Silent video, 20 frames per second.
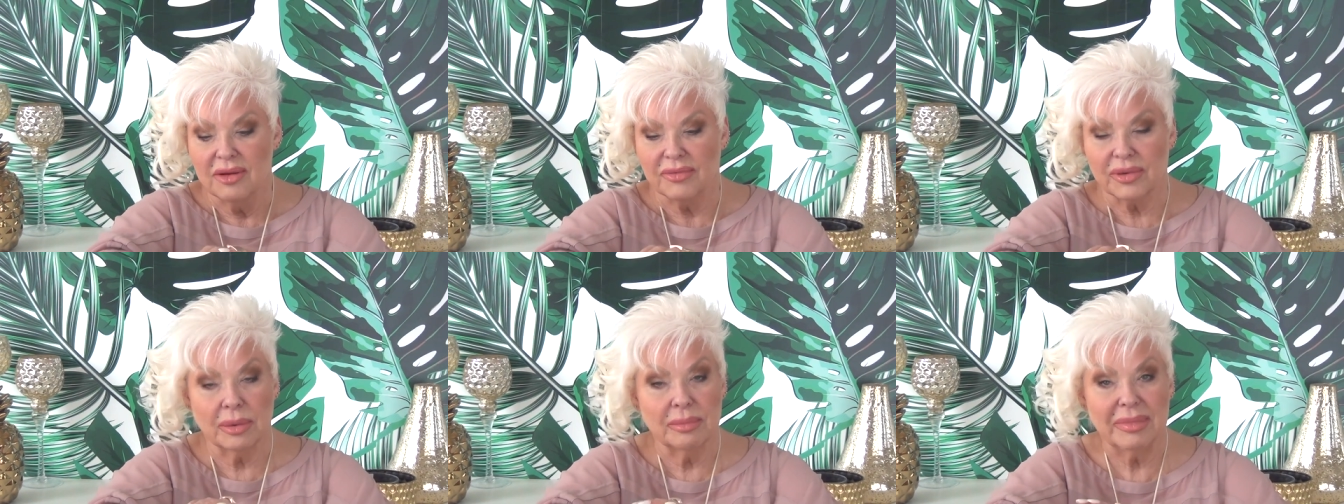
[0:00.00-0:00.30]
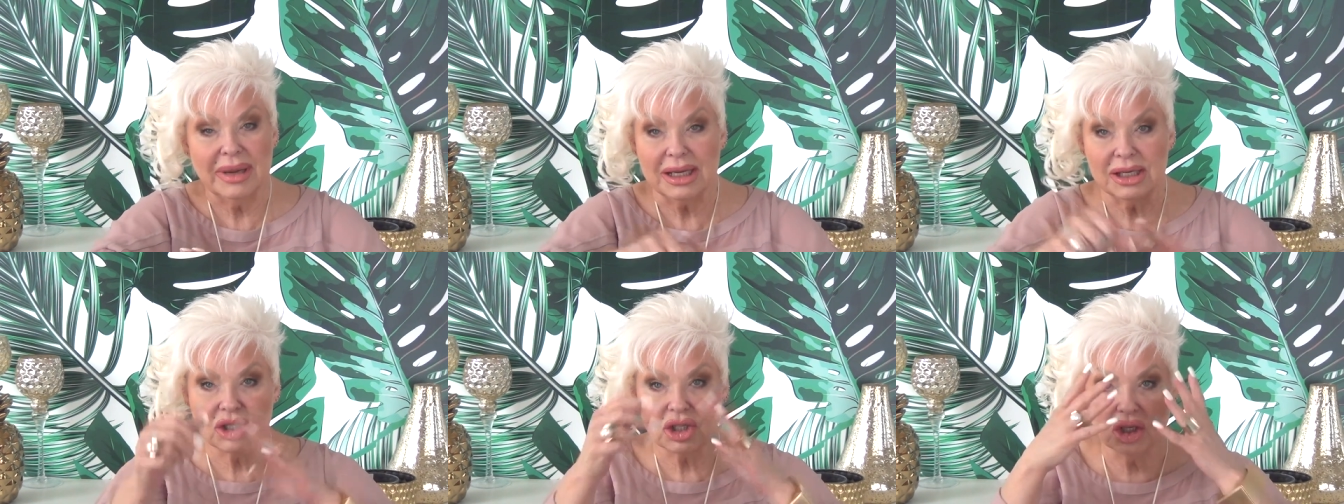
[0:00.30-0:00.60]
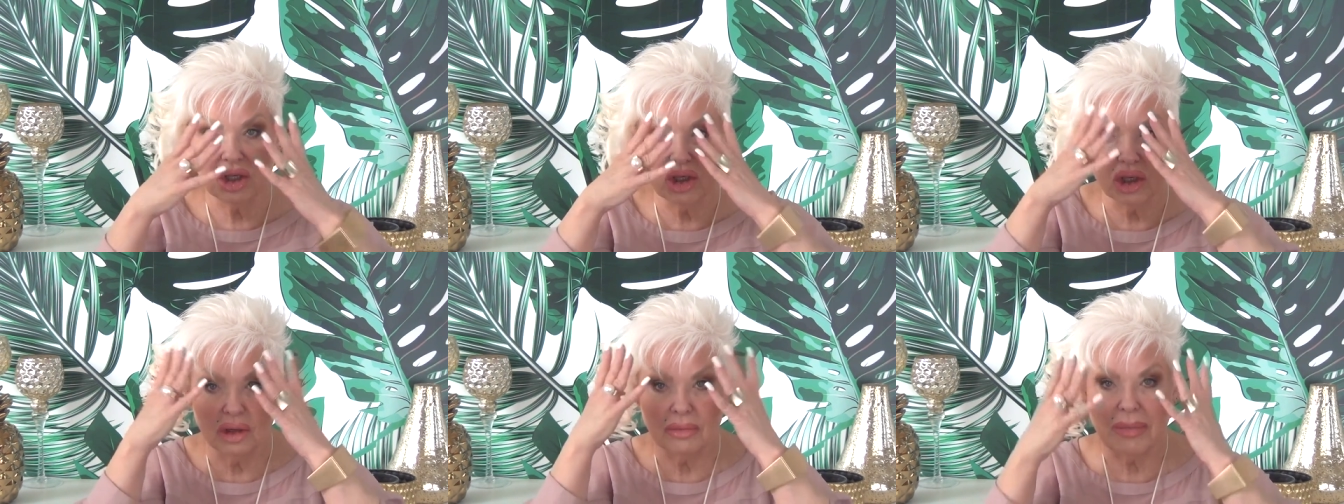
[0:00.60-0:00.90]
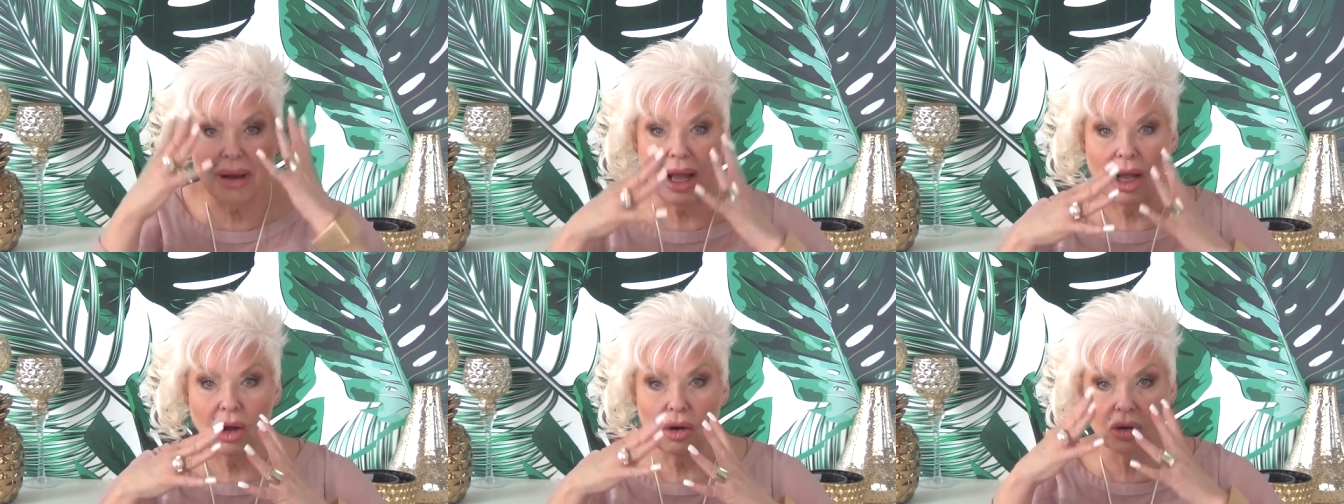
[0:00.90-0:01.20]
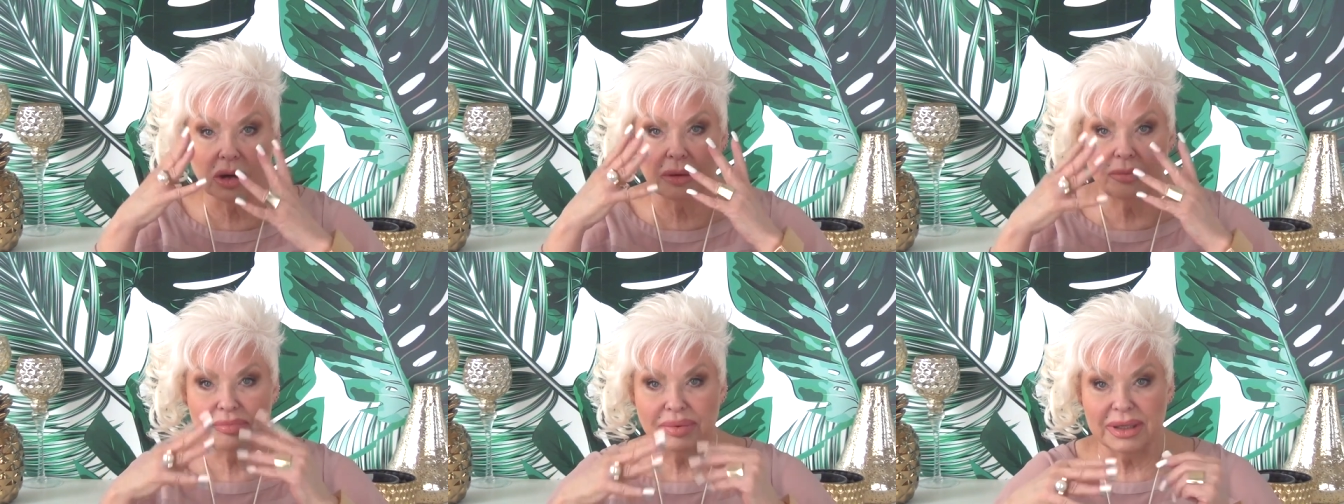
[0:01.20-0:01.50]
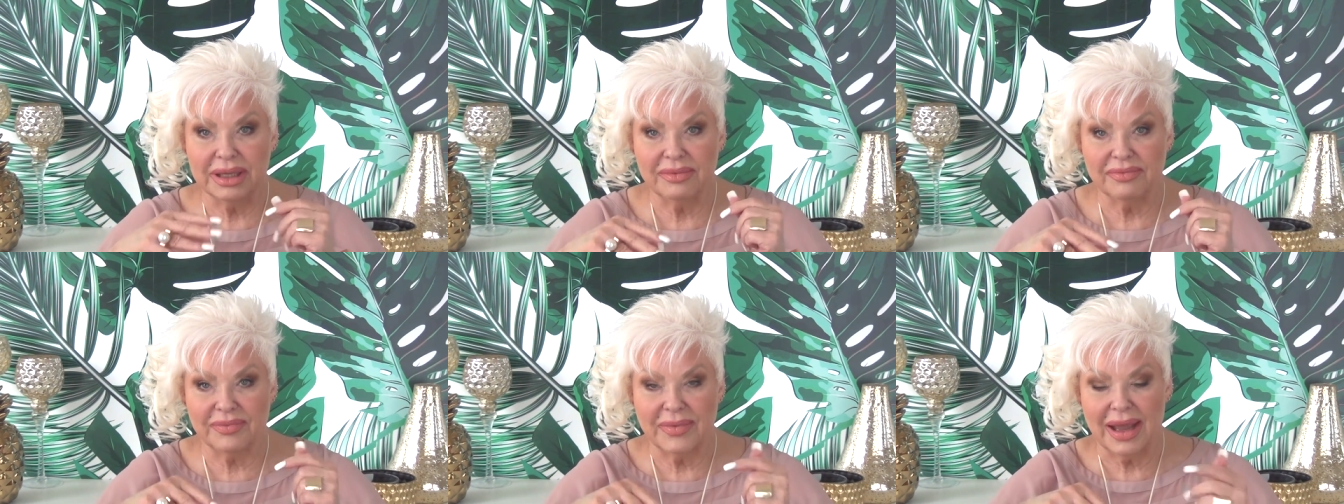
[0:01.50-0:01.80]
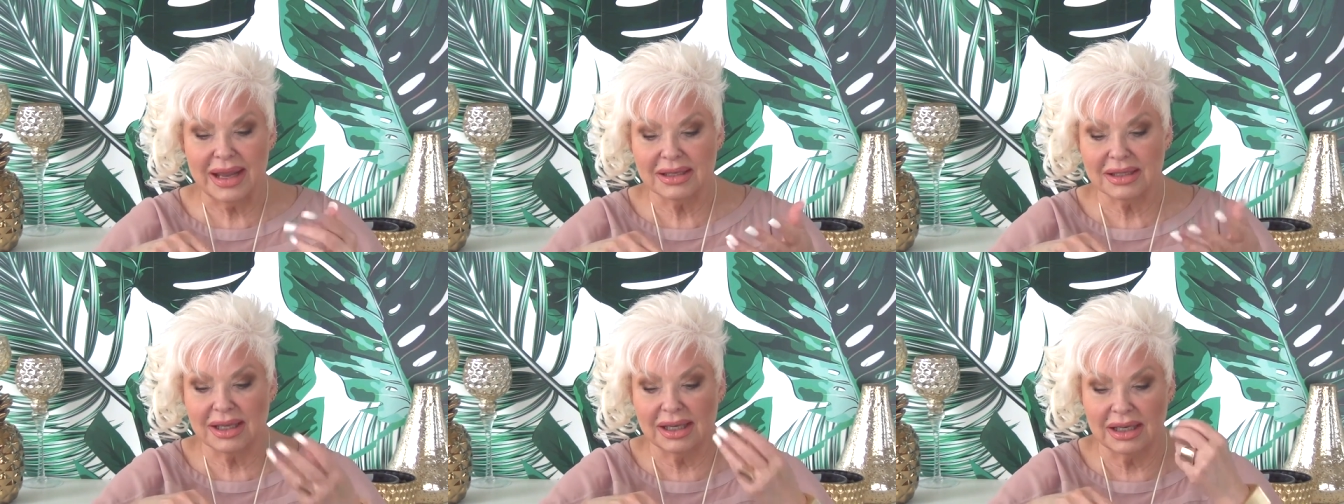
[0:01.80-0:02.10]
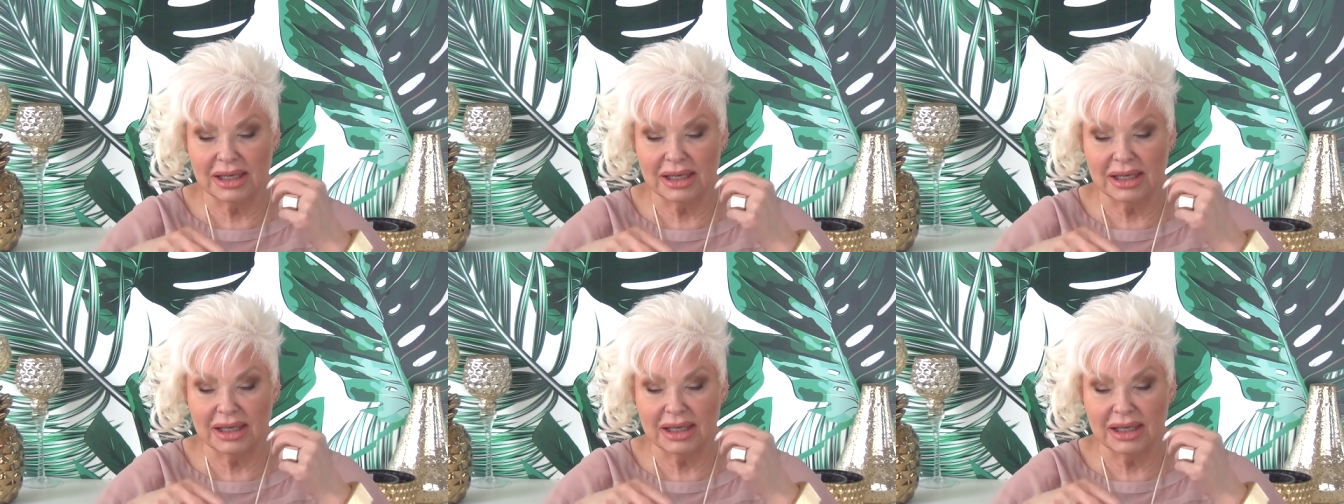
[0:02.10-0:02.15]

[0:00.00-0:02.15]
for me to do my whole complete face.